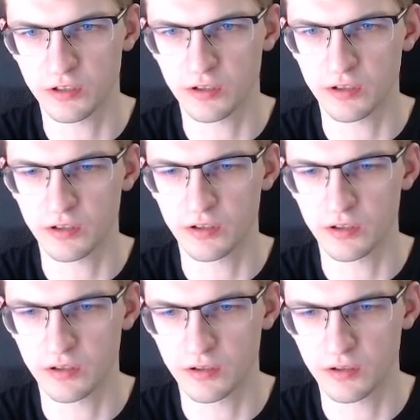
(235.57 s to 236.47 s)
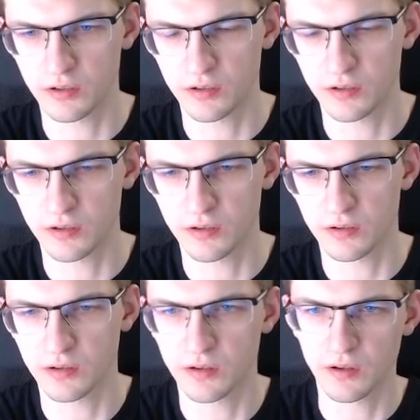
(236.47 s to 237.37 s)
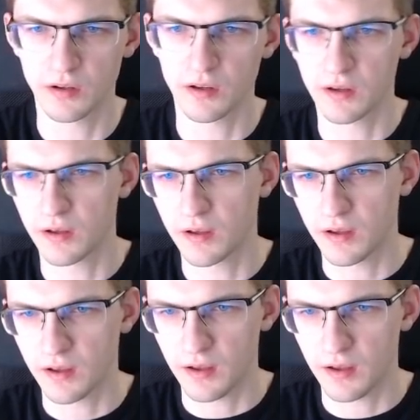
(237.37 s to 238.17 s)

Nobody speaks.